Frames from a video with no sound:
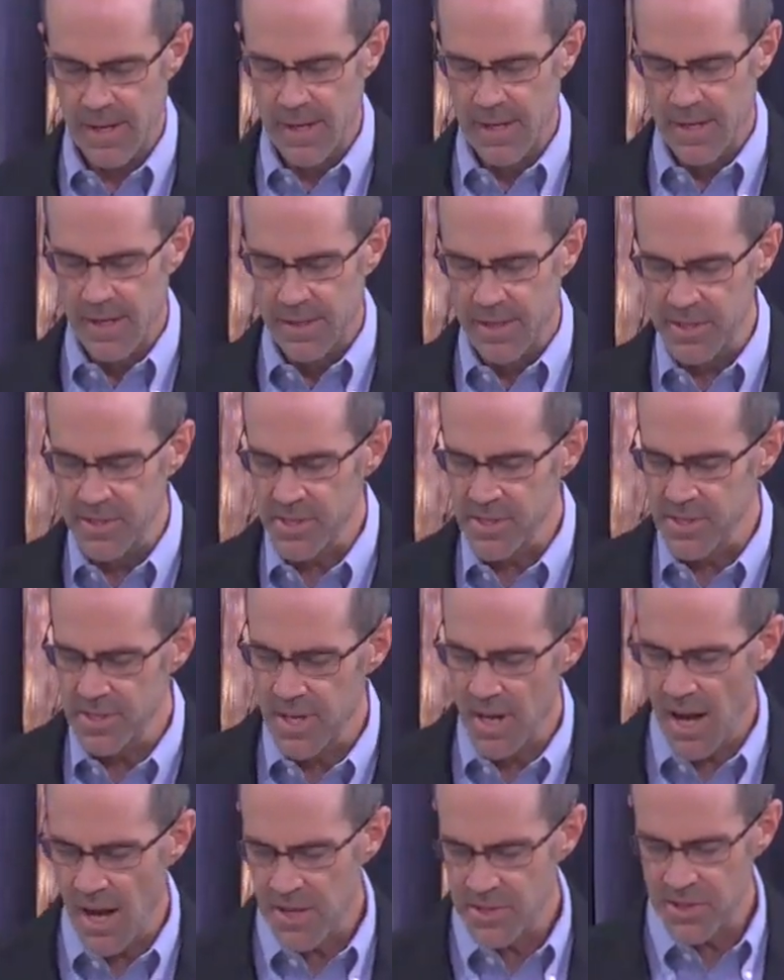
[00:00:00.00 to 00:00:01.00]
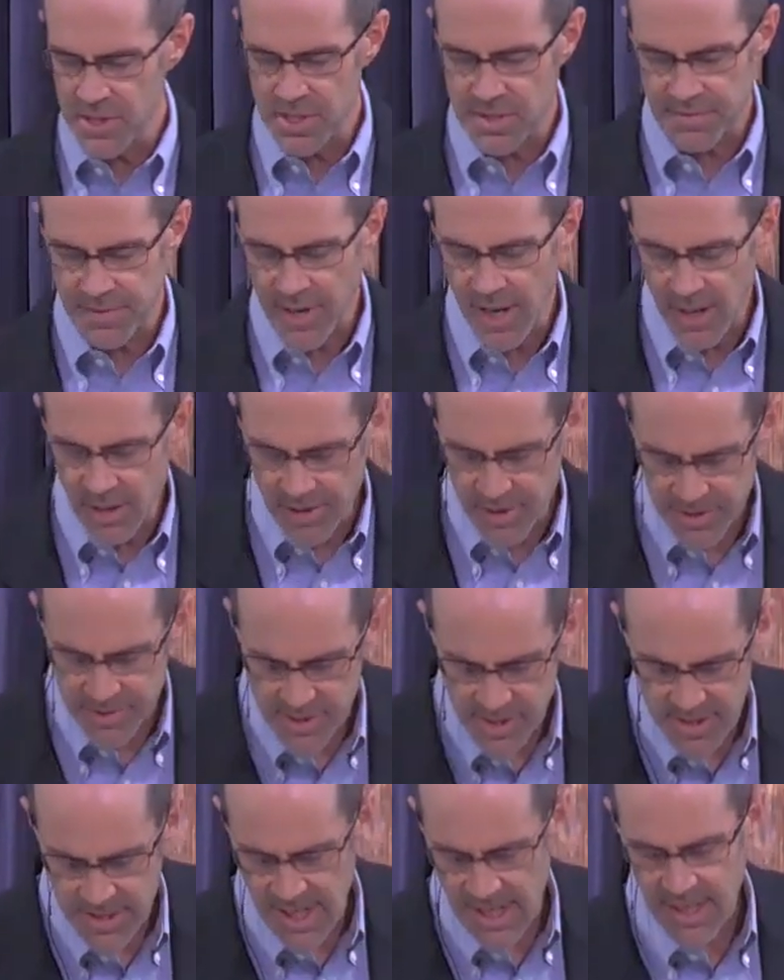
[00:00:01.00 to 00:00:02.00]
This is not just for elders
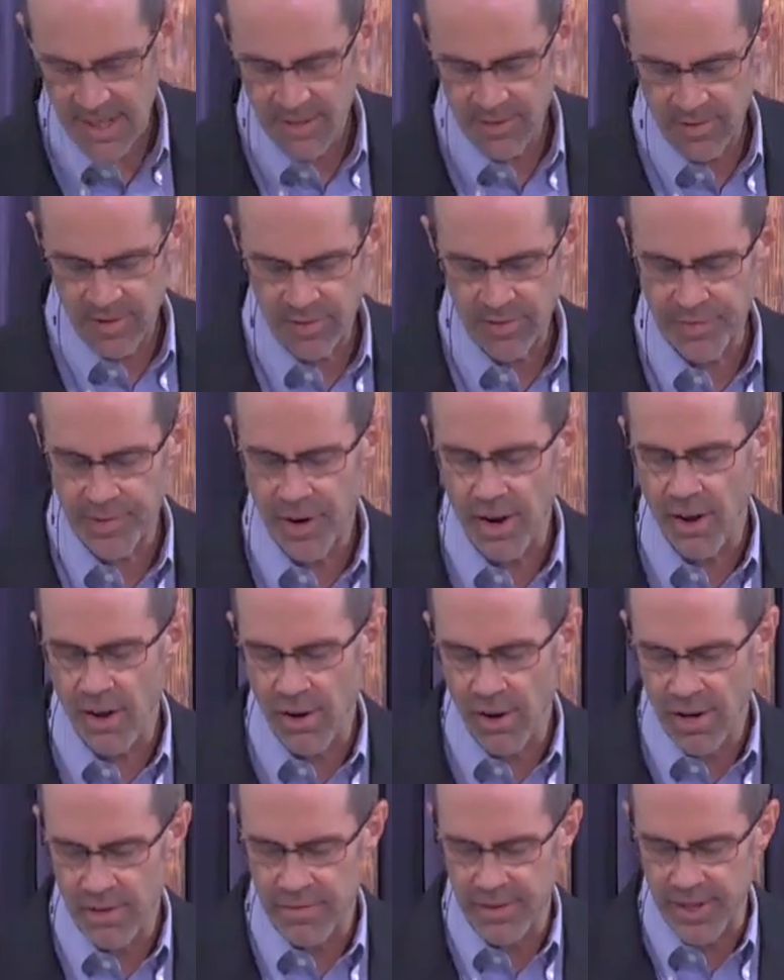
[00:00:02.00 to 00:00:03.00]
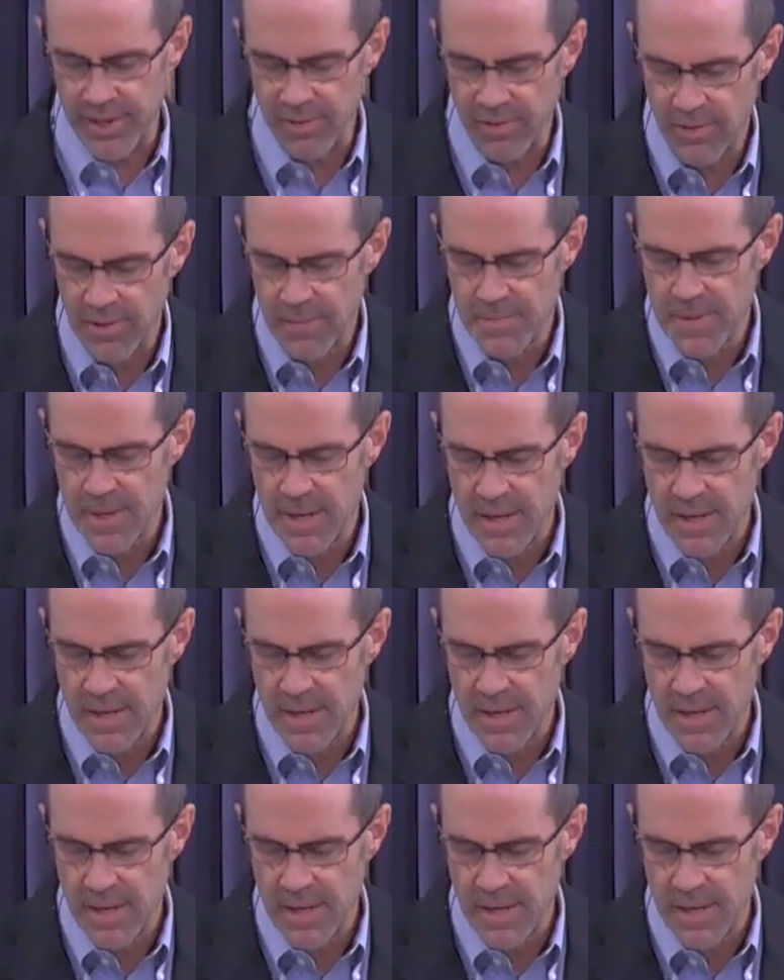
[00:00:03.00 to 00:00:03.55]
and deacons, it's for all of us.